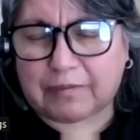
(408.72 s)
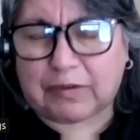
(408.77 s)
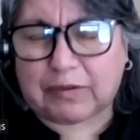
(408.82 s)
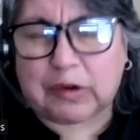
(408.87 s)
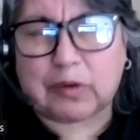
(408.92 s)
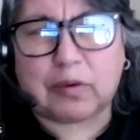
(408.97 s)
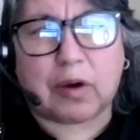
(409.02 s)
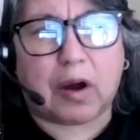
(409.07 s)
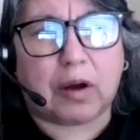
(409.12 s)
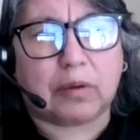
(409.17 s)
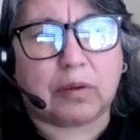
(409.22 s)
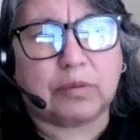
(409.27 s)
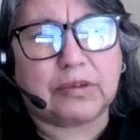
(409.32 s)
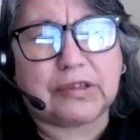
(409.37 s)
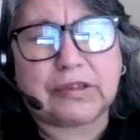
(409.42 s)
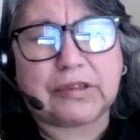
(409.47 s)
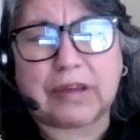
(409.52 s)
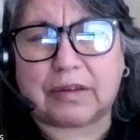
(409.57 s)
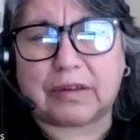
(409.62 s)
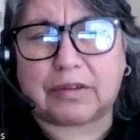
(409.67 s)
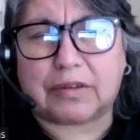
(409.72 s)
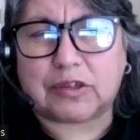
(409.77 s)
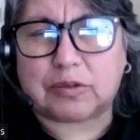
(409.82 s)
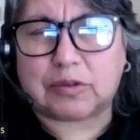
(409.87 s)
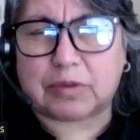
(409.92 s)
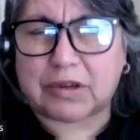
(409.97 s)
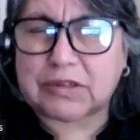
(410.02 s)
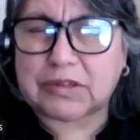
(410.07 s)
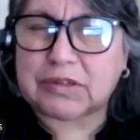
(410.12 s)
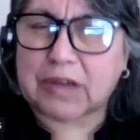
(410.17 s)
you always had the
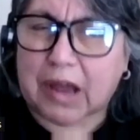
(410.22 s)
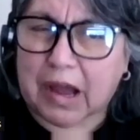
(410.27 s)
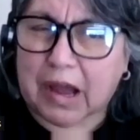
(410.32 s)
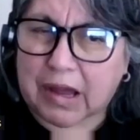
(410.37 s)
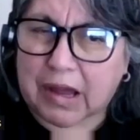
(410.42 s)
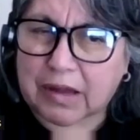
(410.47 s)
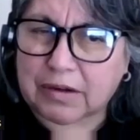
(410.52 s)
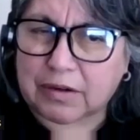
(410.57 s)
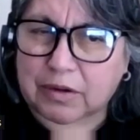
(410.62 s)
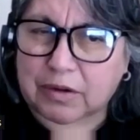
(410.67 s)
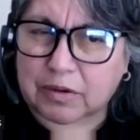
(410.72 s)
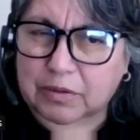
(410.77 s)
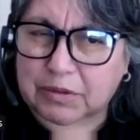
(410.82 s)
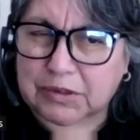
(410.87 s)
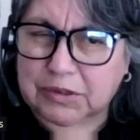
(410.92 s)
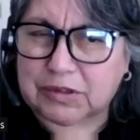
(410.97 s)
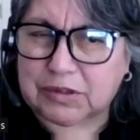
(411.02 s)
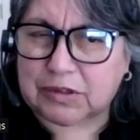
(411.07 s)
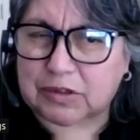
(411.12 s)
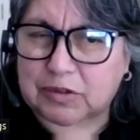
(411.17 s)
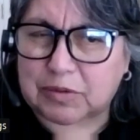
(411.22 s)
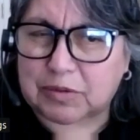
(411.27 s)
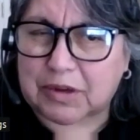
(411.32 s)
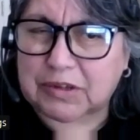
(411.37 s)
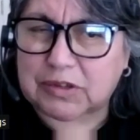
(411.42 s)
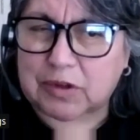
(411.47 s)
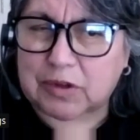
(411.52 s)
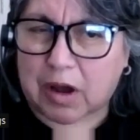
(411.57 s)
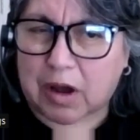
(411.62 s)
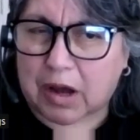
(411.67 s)
dress on or is the
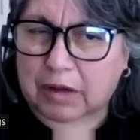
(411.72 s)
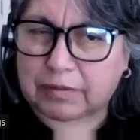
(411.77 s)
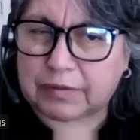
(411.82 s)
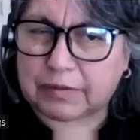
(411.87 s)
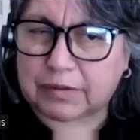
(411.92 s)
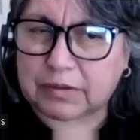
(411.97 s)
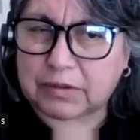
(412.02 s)
dress off?